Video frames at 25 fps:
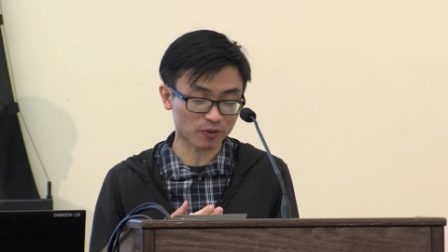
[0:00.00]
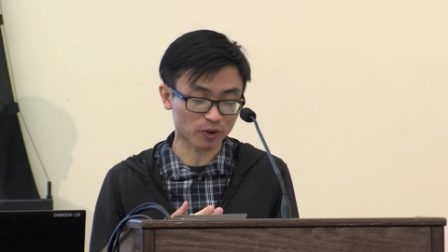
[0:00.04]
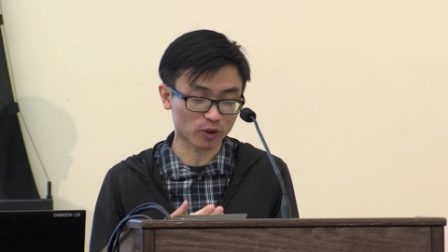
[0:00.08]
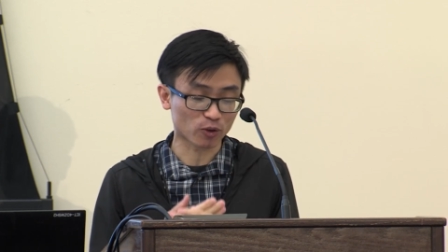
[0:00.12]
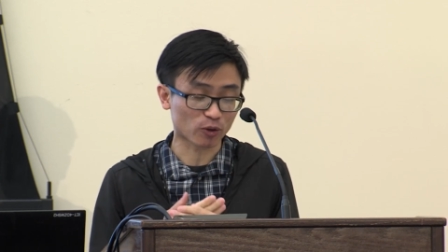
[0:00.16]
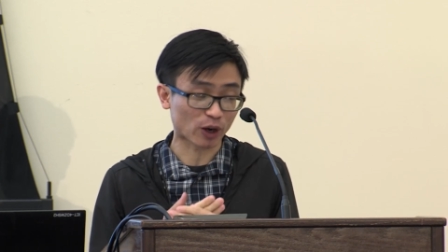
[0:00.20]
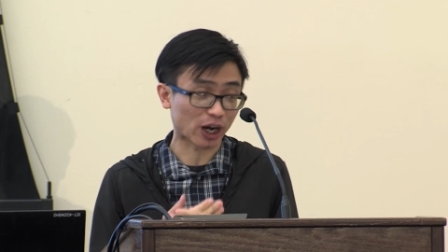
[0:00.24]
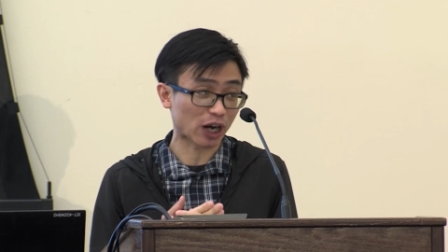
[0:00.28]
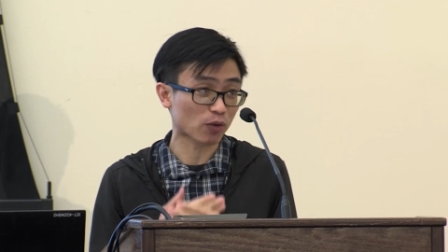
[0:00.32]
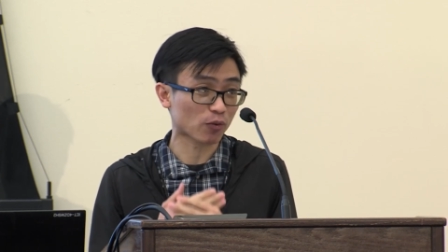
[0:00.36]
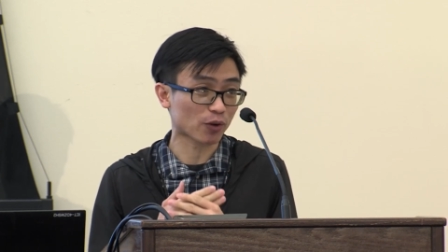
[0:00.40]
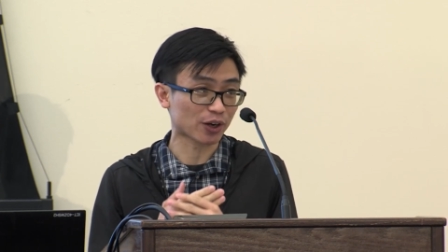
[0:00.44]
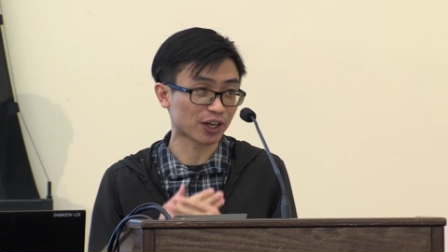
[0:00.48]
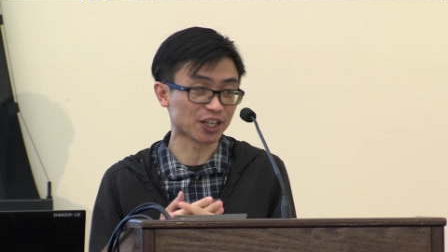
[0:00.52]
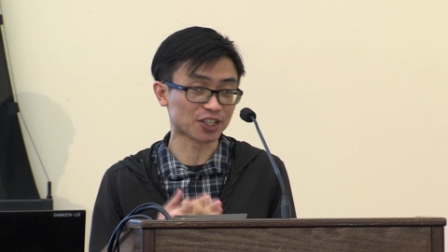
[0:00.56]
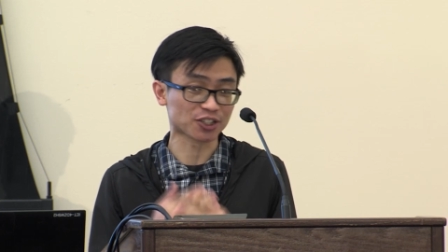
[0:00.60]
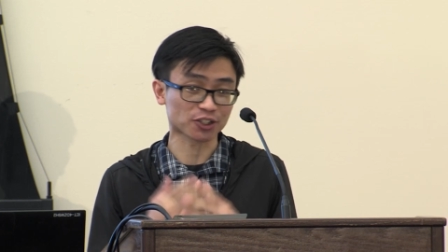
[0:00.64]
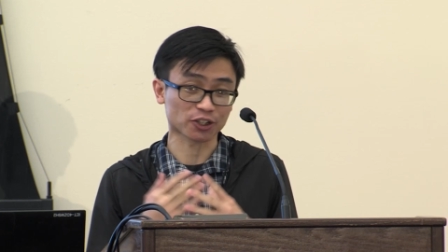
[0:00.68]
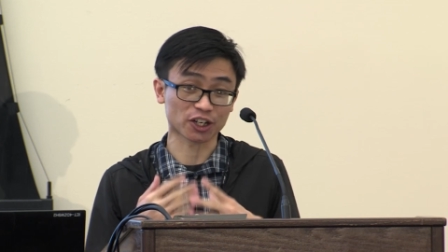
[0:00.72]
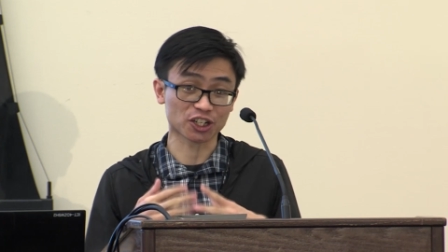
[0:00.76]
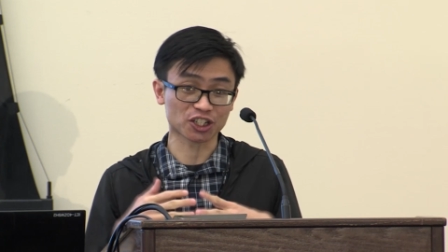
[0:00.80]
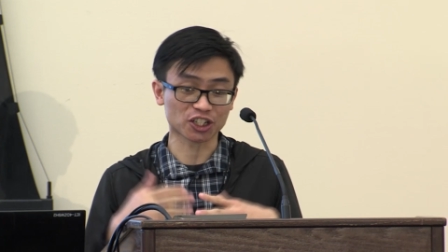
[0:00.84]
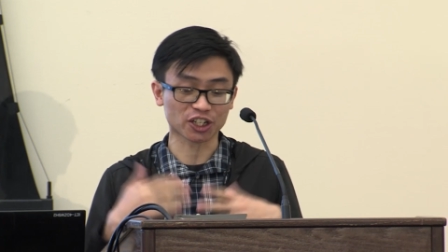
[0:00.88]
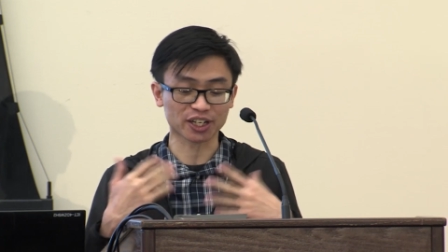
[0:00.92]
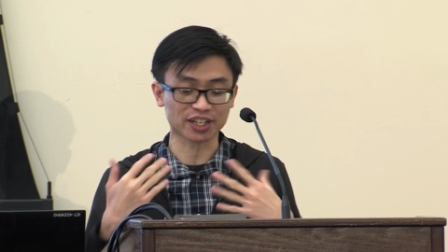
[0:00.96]
right when it
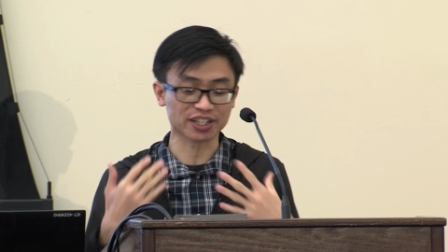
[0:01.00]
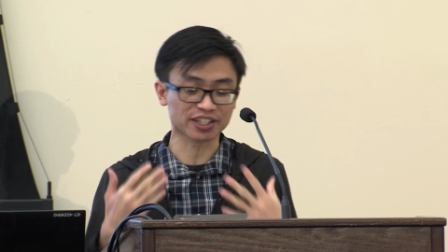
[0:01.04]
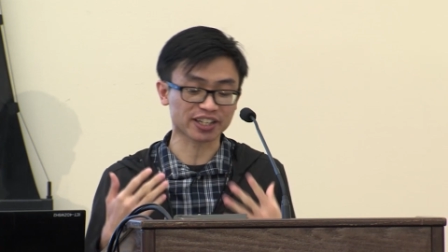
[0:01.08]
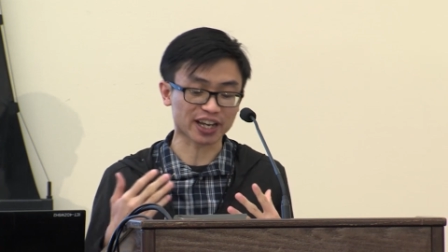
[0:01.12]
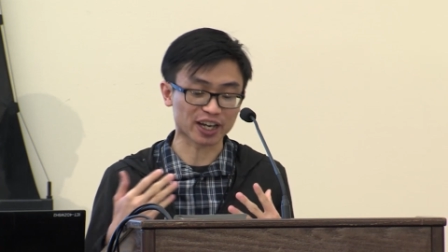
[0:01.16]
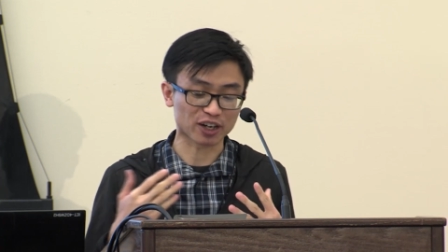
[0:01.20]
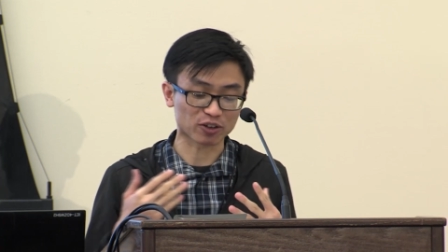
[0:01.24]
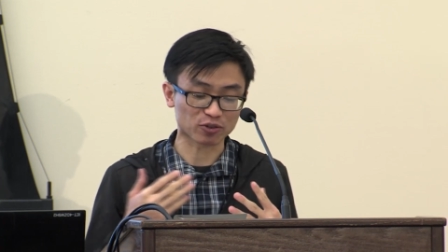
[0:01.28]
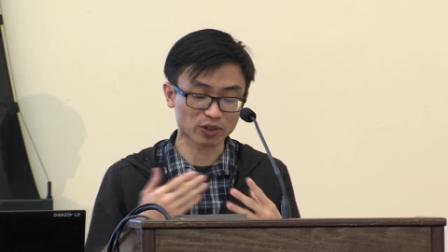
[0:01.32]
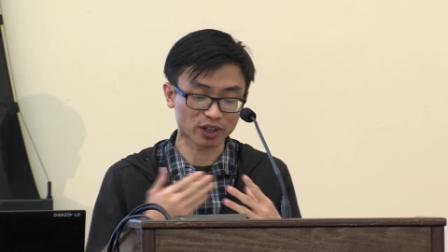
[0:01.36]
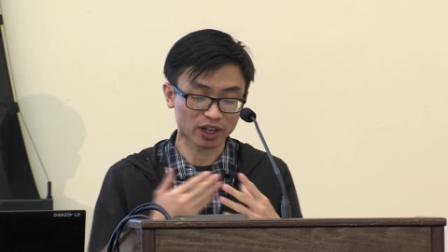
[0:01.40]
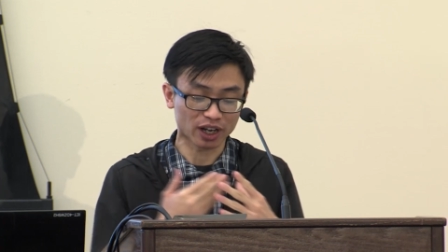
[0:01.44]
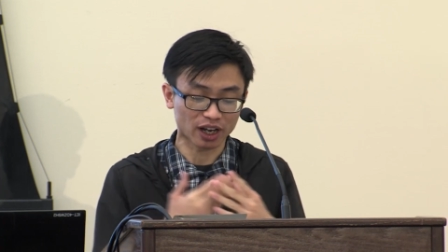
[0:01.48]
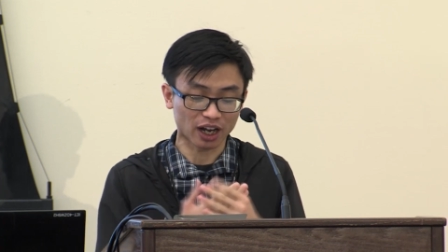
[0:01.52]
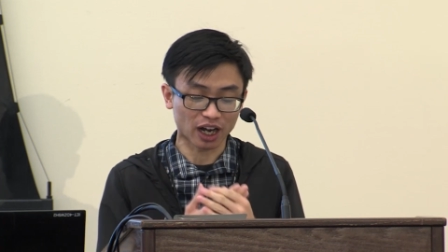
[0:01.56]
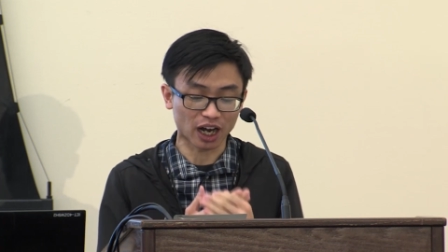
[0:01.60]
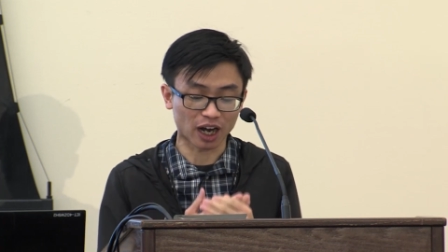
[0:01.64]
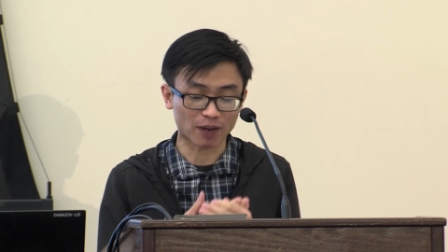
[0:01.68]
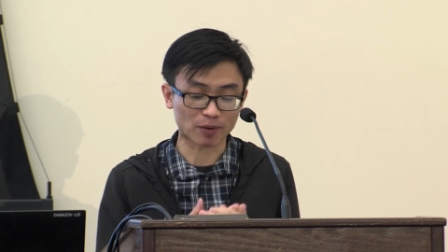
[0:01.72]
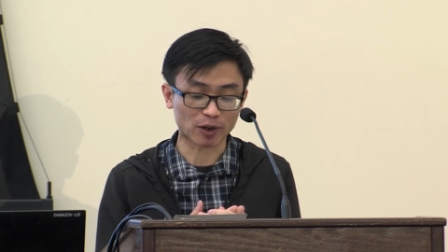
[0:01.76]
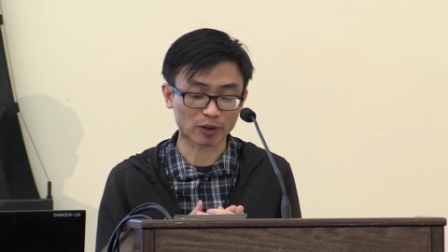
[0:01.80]
started shutting down um,